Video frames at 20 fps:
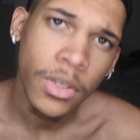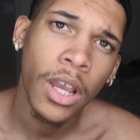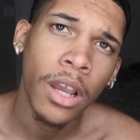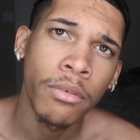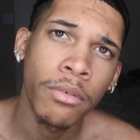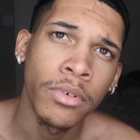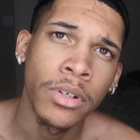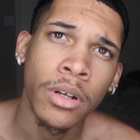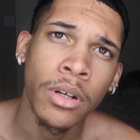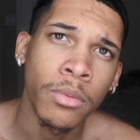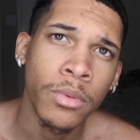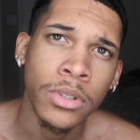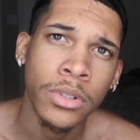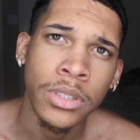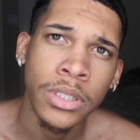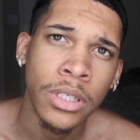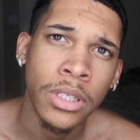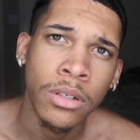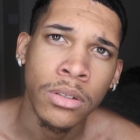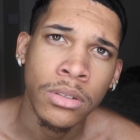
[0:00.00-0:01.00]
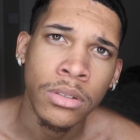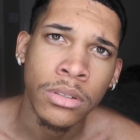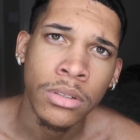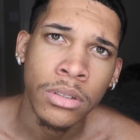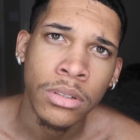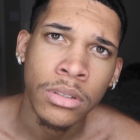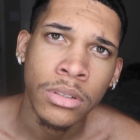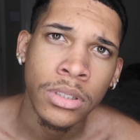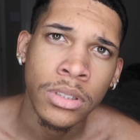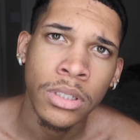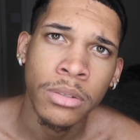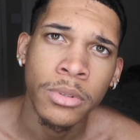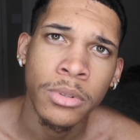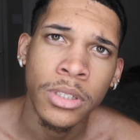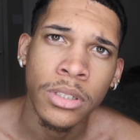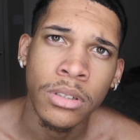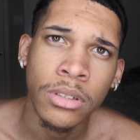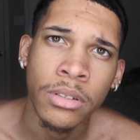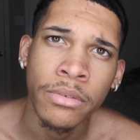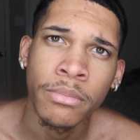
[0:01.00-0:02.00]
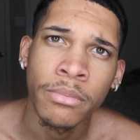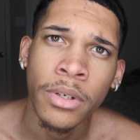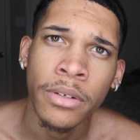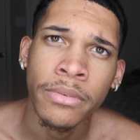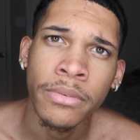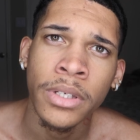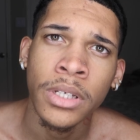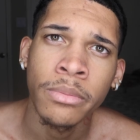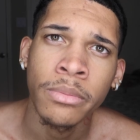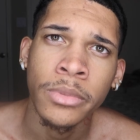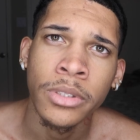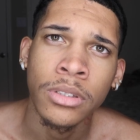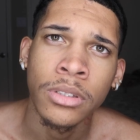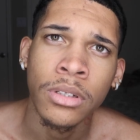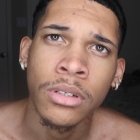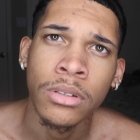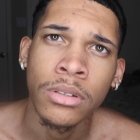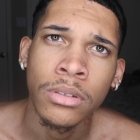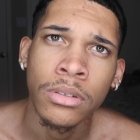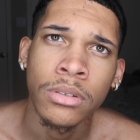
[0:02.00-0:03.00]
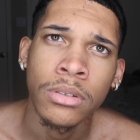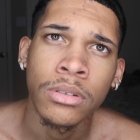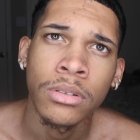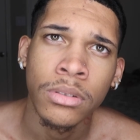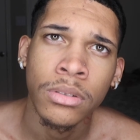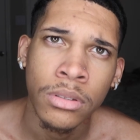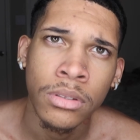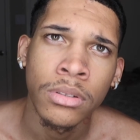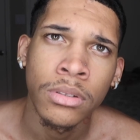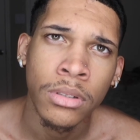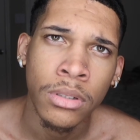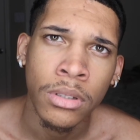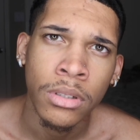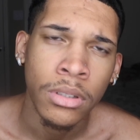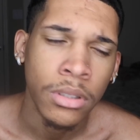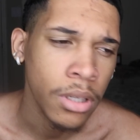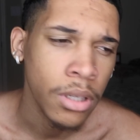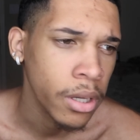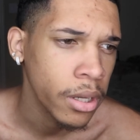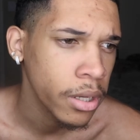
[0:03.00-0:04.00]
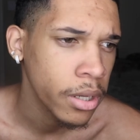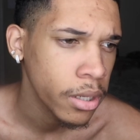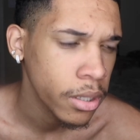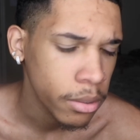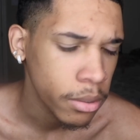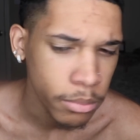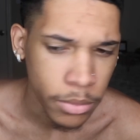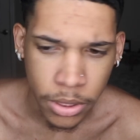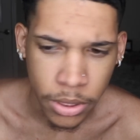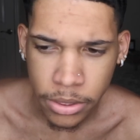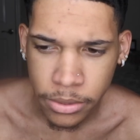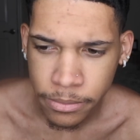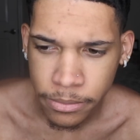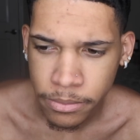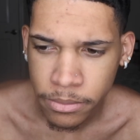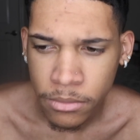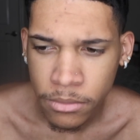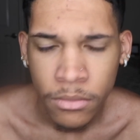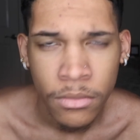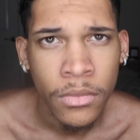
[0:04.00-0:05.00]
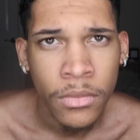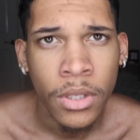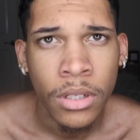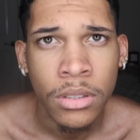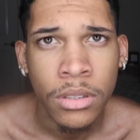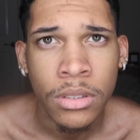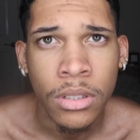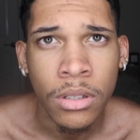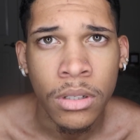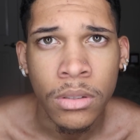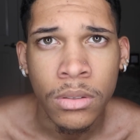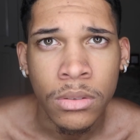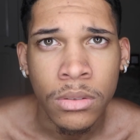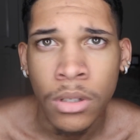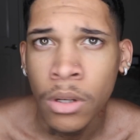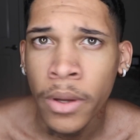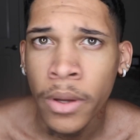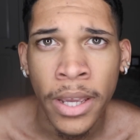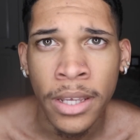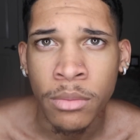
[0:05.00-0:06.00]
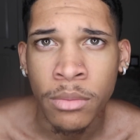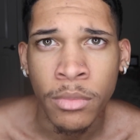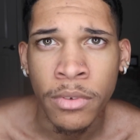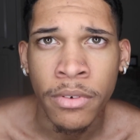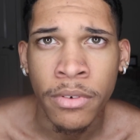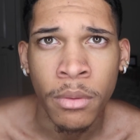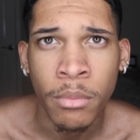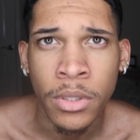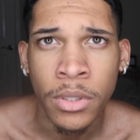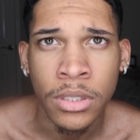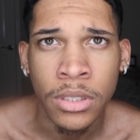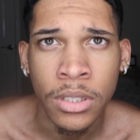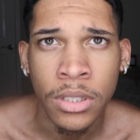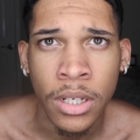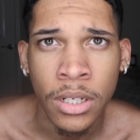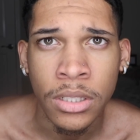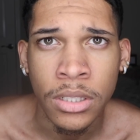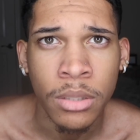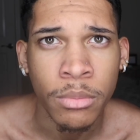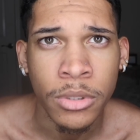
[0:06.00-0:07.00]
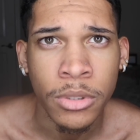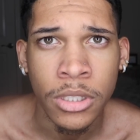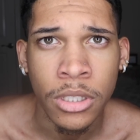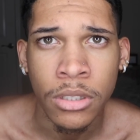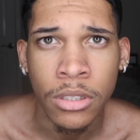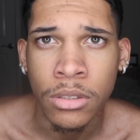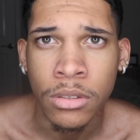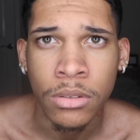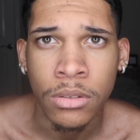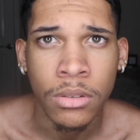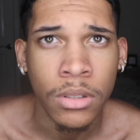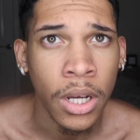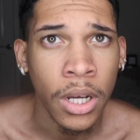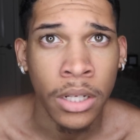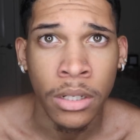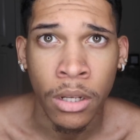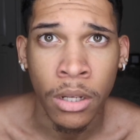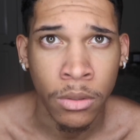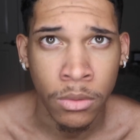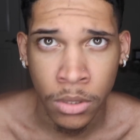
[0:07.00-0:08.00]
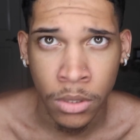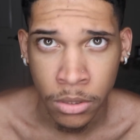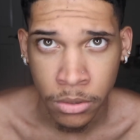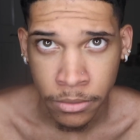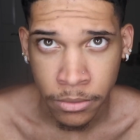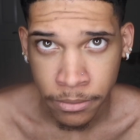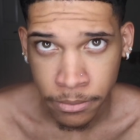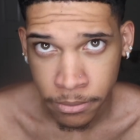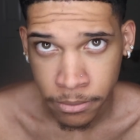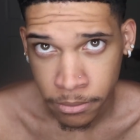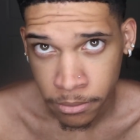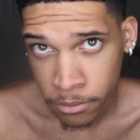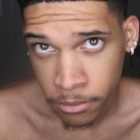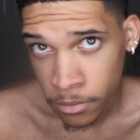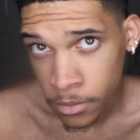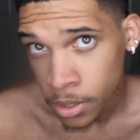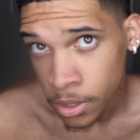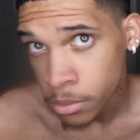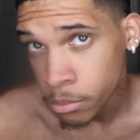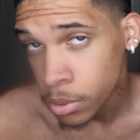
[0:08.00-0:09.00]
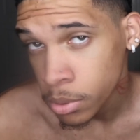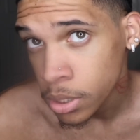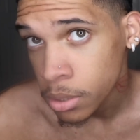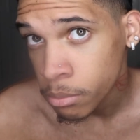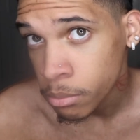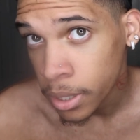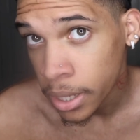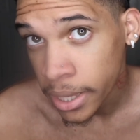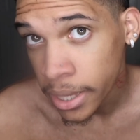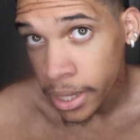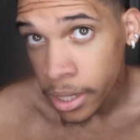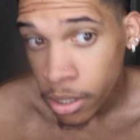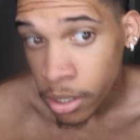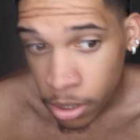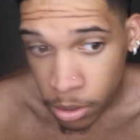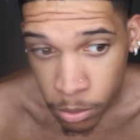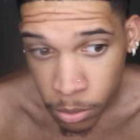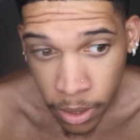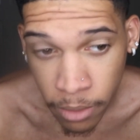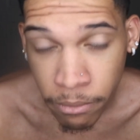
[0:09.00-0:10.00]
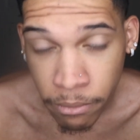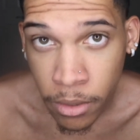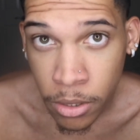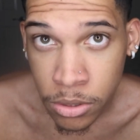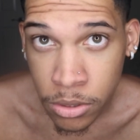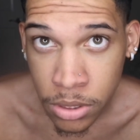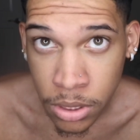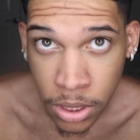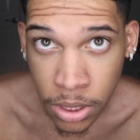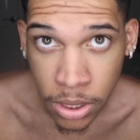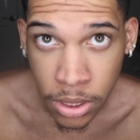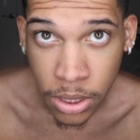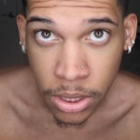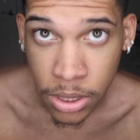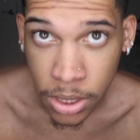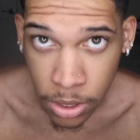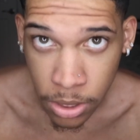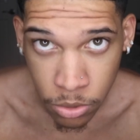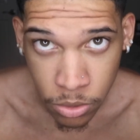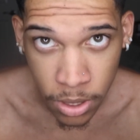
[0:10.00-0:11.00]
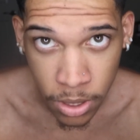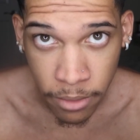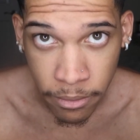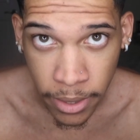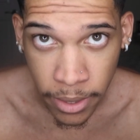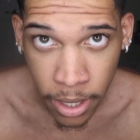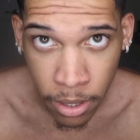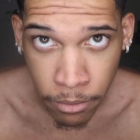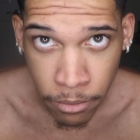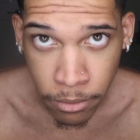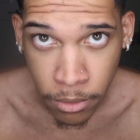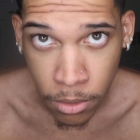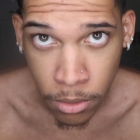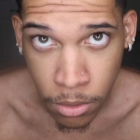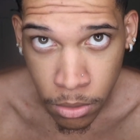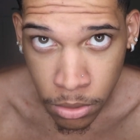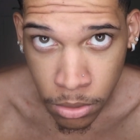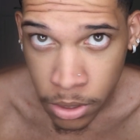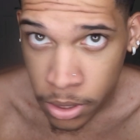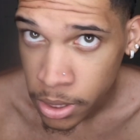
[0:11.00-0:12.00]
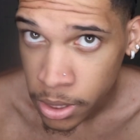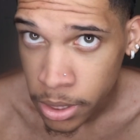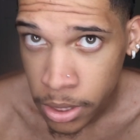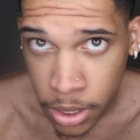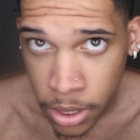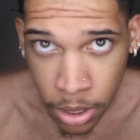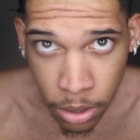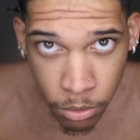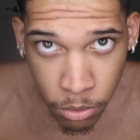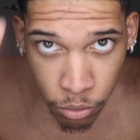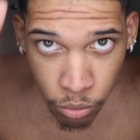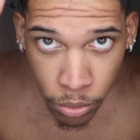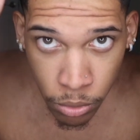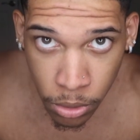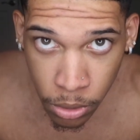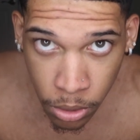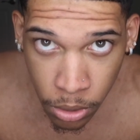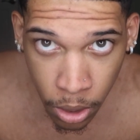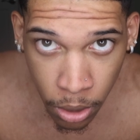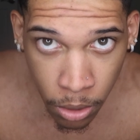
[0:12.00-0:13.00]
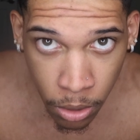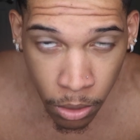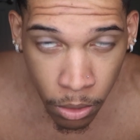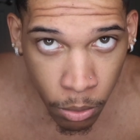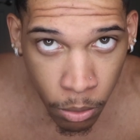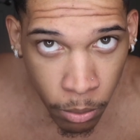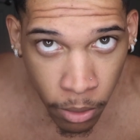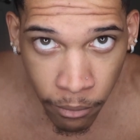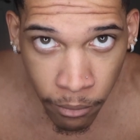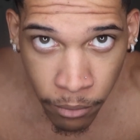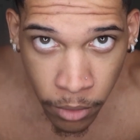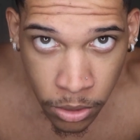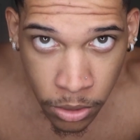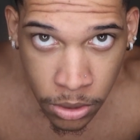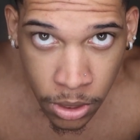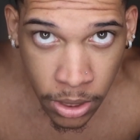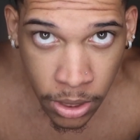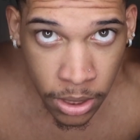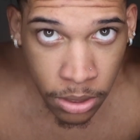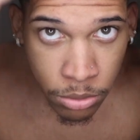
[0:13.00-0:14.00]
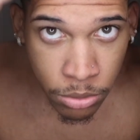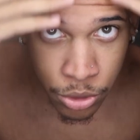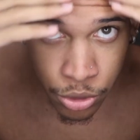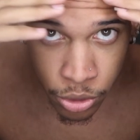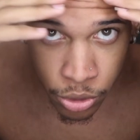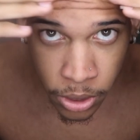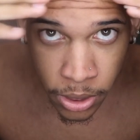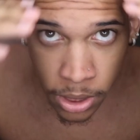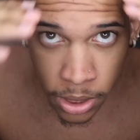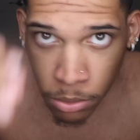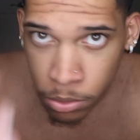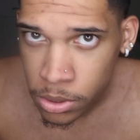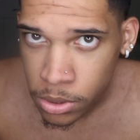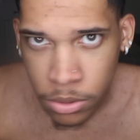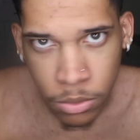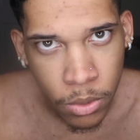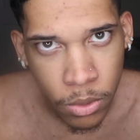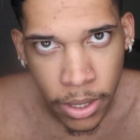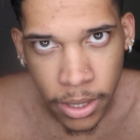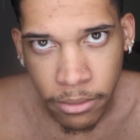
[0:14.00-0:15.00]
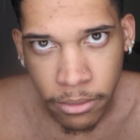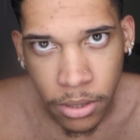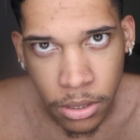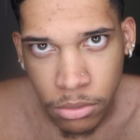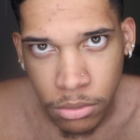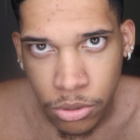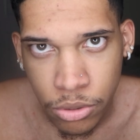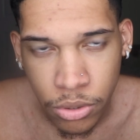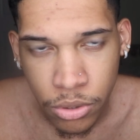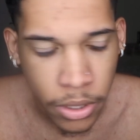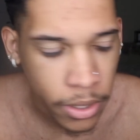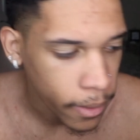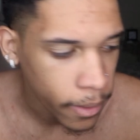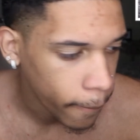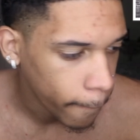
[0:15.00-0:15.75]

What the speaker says: I really don't want to get on the subject of my family, so yeah. But so don't ask me if I'm mixed or not, because I'm gonna tell you I don't know. But my hair, when I first cut it, because I used to have afro, it was real long. When I first cut it, it was straight. It wasn't wavy, it was straight.